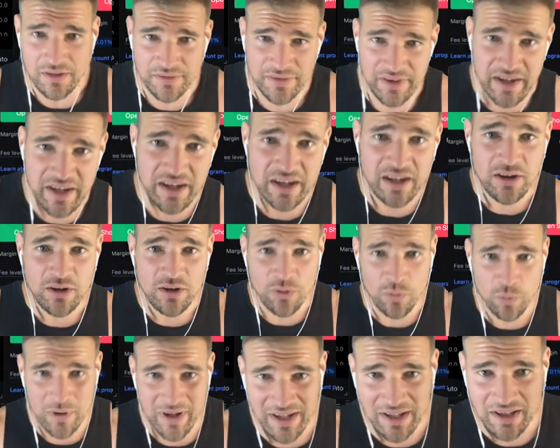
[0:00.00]
the
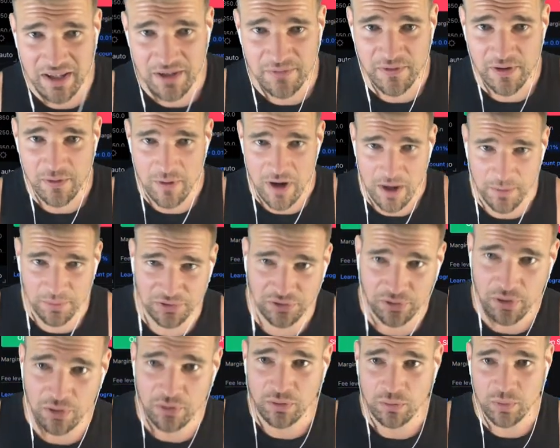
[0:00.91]
weekly VWAP.
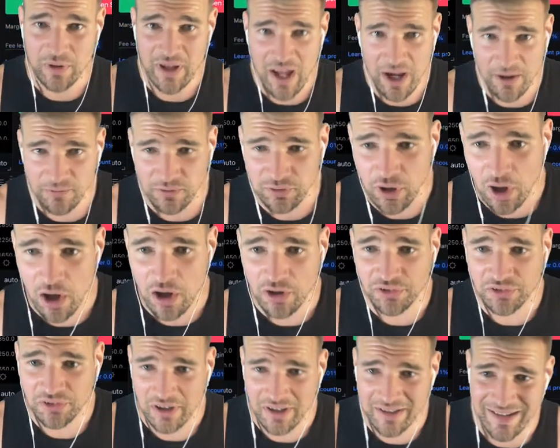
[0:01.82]
So we have
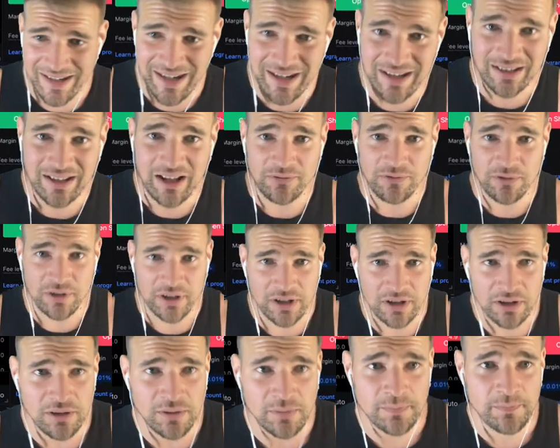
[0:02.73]
lost a key level
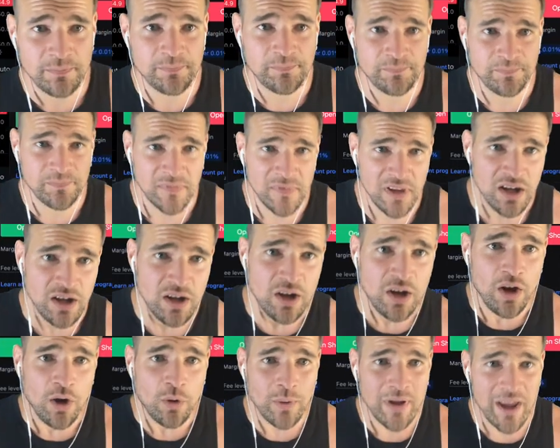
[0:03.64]
here.
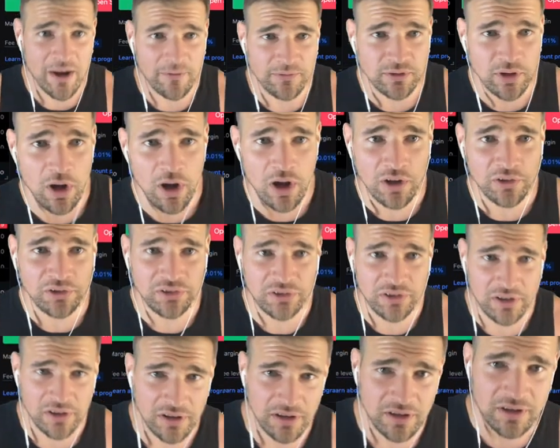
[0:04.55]
We have
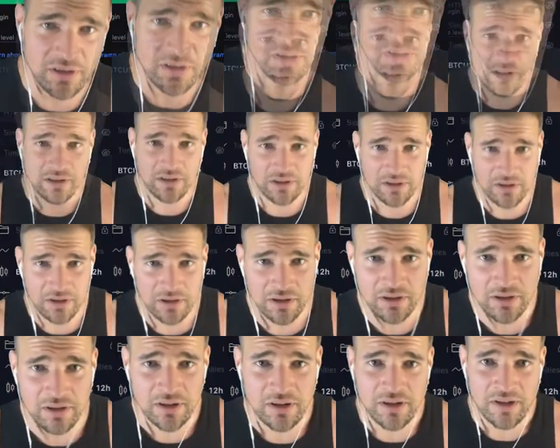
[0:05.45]
lost
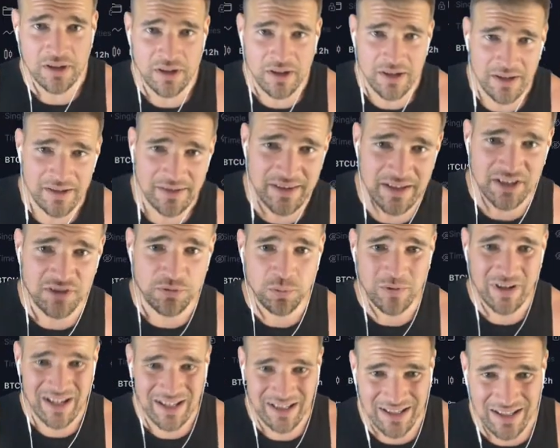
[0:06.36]
this
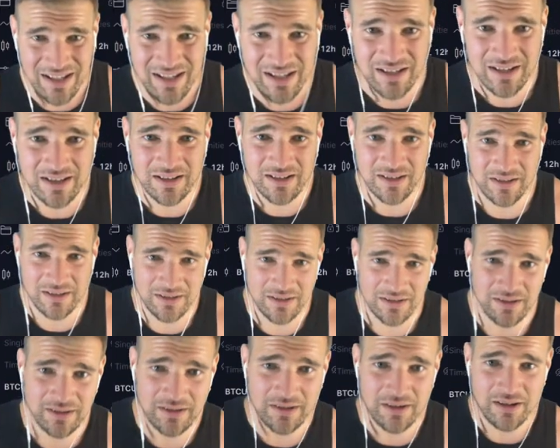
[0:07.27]
weekly.
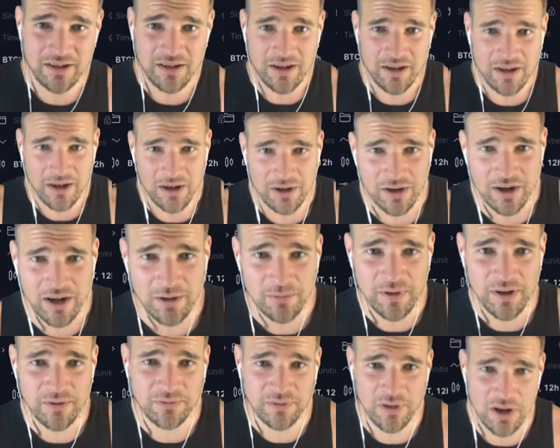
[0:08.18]
All
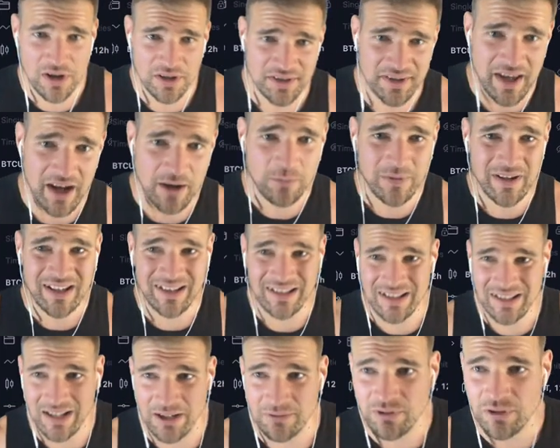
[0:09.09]
right, we have lost that
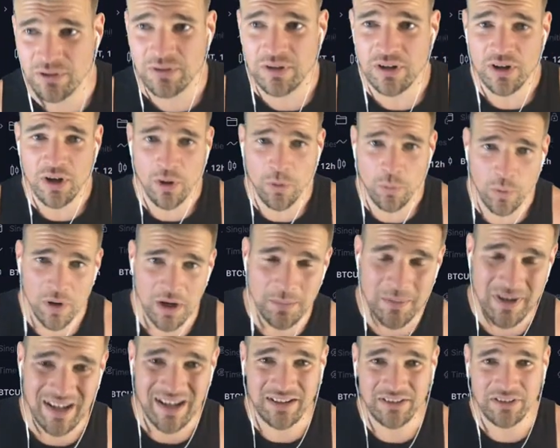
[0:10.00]
weekly level.
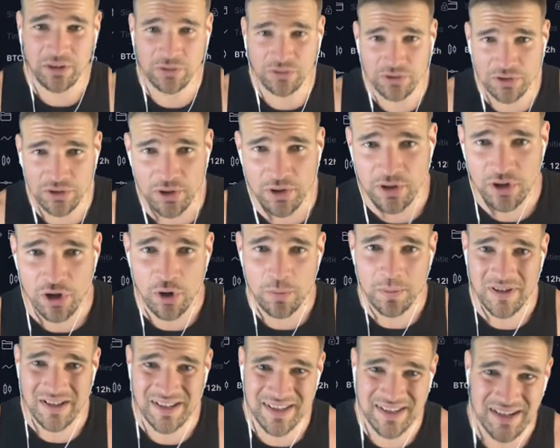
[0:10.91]
1 minute until New York
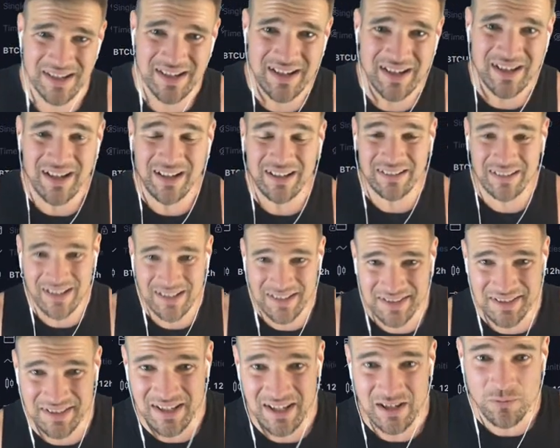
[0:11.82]
opens.
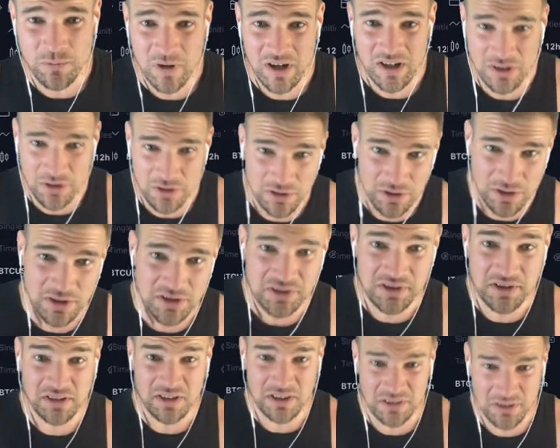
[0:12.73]
Let's see what New
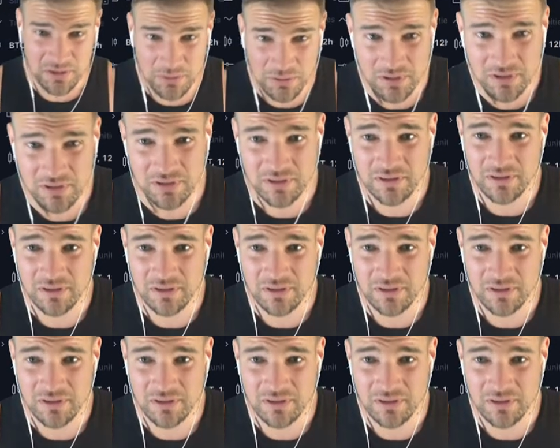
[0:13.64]
York's going to do.